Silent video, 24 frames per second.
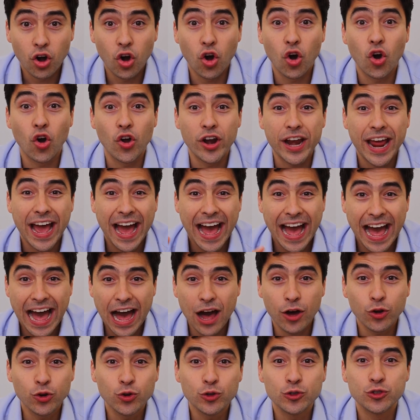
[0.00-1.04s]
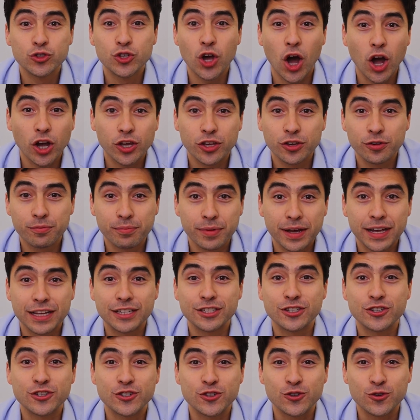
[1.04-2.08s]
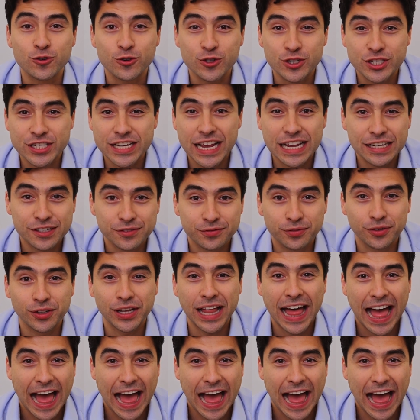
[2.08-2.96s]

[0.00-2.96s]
on how to document successful